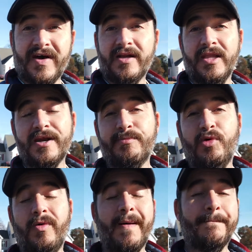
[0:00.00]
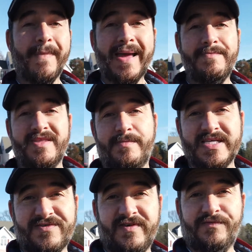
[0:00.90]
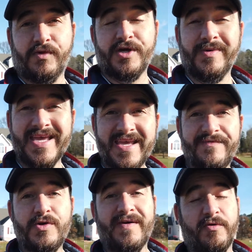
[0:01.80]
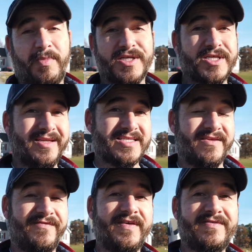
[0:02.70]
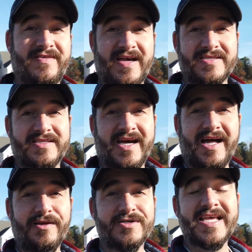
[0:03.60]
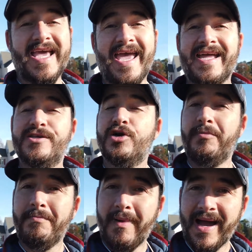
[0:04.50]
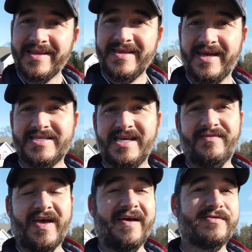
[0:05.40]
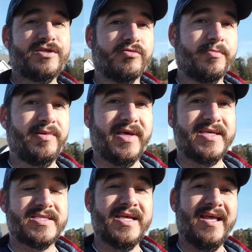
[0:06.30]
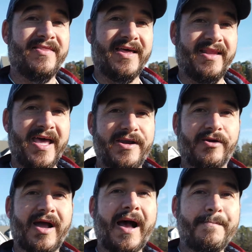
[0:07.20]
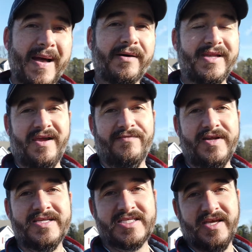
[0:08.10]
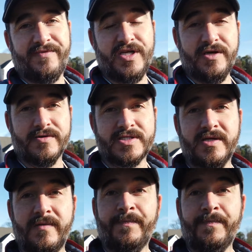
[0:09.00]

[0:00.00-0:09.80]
vinyl liner pool might be the best fit for you if you have a budget less than $50,000 and you don't mind the idea of having to replace that liner about every 7 years.